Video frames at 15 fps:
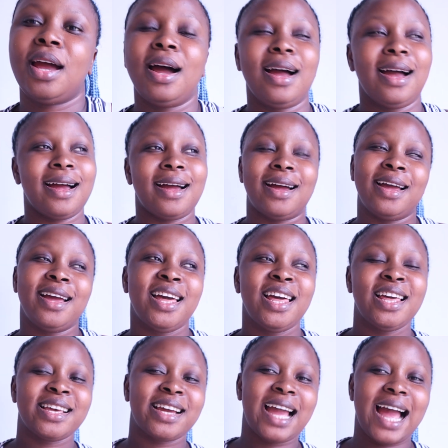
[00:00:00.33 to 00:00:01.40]

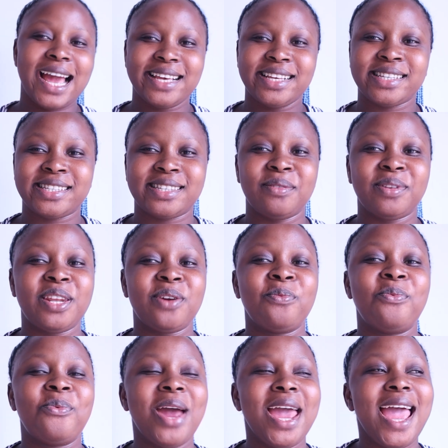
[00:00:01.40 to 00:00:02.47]
Guys, the
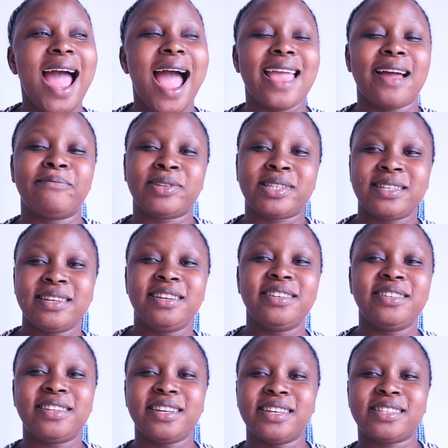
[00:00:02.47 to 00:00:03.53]
way I am
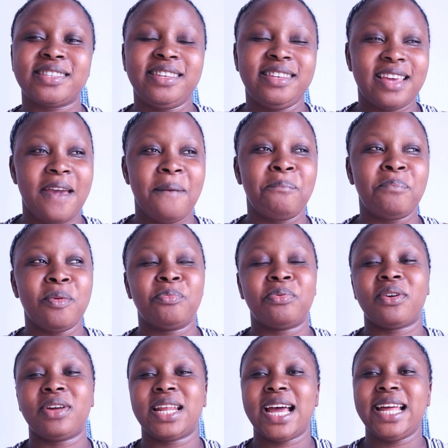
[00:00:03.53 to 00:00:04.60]
seeing this year,
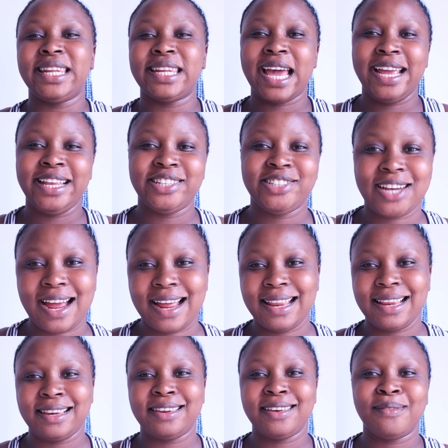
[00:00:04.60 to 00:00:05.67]
Bigbrother
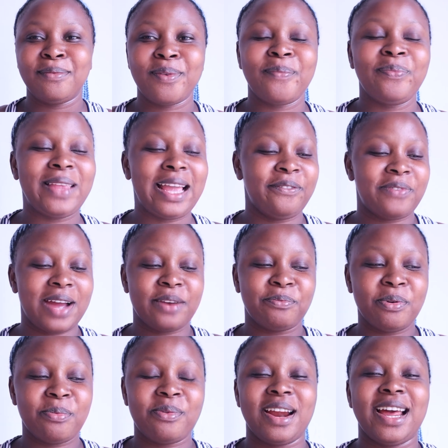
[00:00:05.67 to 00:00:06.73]
Naija, in
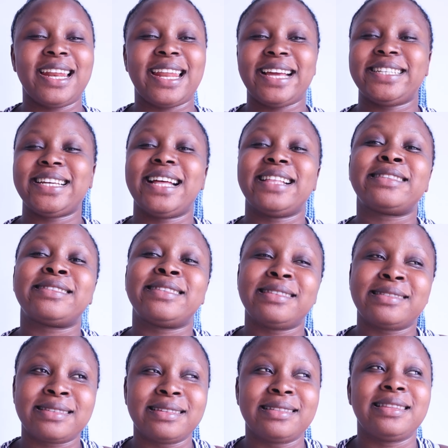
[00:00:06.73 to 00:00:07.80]
fact, Bigbrother Naija
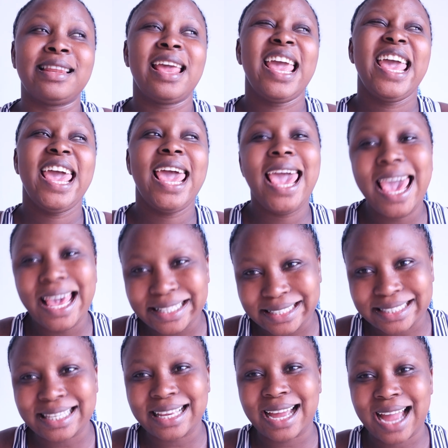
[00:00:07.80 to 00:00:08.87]
season
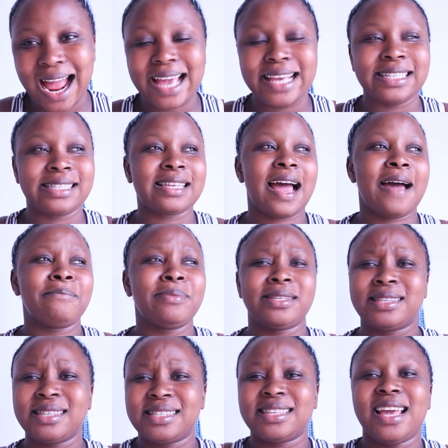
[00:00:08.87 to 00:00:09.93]
8, guys, I've
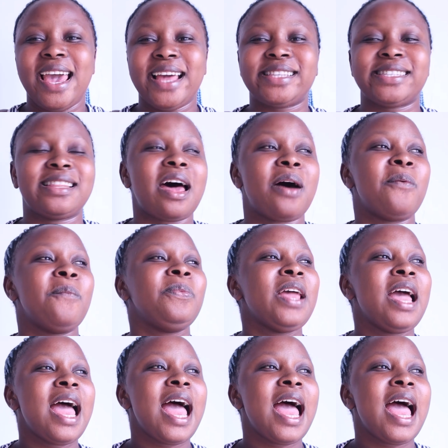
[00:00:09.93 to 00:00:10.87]
been season 8 now.